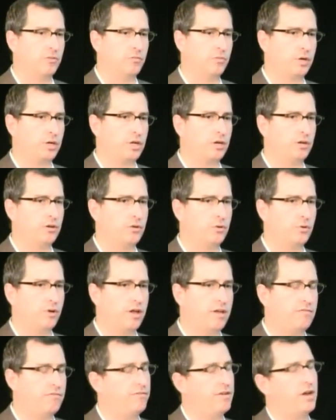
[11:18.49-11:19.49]
we're going to do
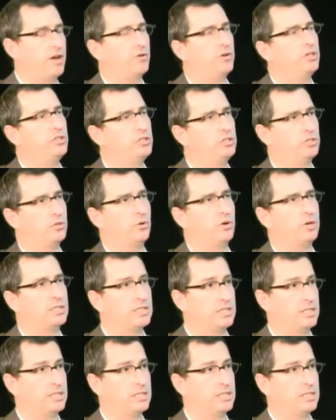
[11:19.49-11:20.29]
a very short